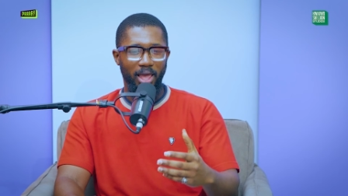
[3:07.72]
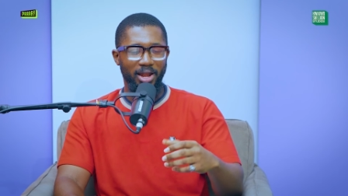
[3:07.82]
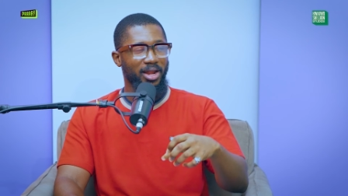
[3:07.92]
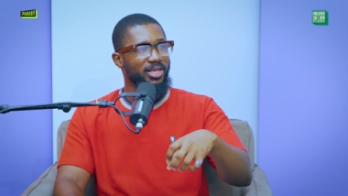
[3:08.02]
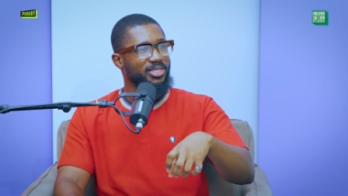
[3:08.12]

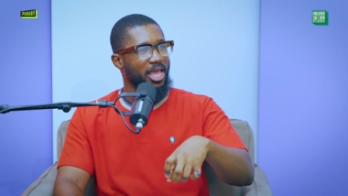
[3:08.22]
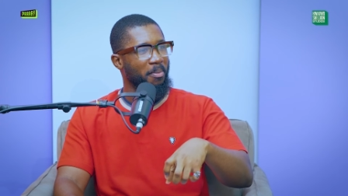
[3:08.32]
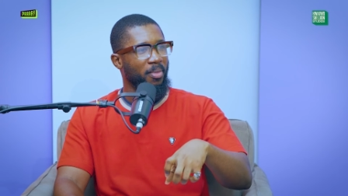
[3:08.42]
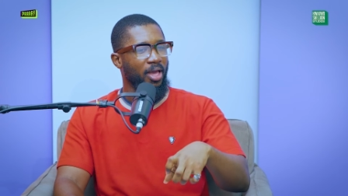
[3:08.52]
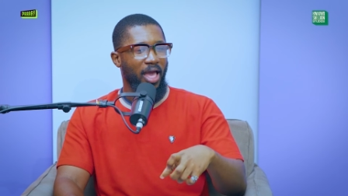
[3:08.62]
And in this
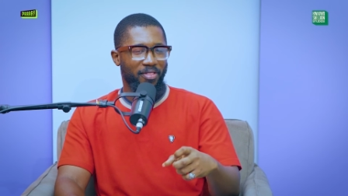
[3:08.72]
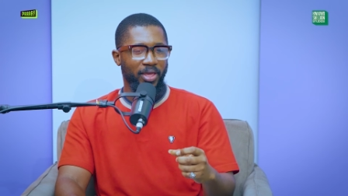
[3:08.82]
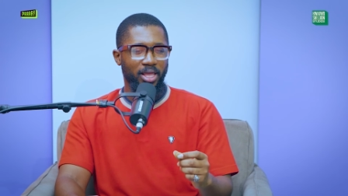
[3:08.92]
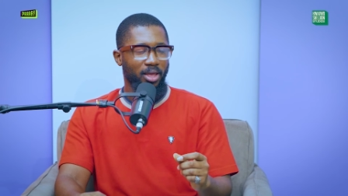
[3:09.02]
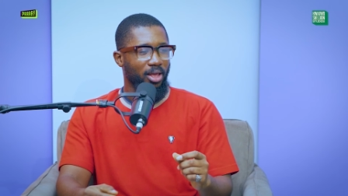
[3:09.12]
game, I
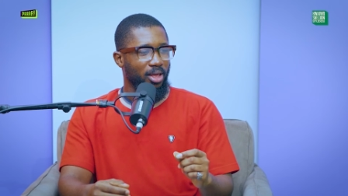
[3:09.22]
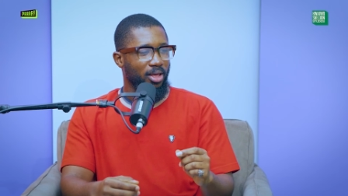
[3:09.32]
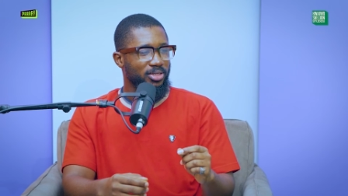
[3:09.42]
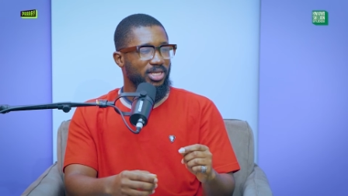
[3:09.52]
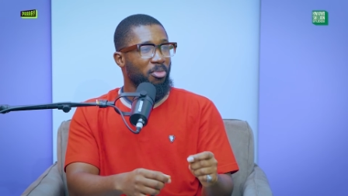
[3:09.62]
think
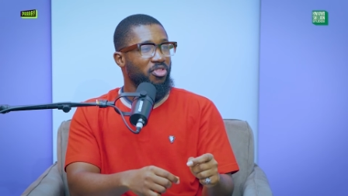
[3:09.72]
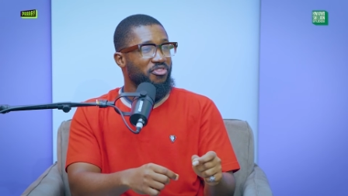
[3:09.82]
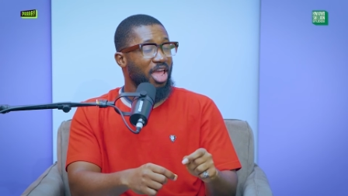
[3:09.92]
some of the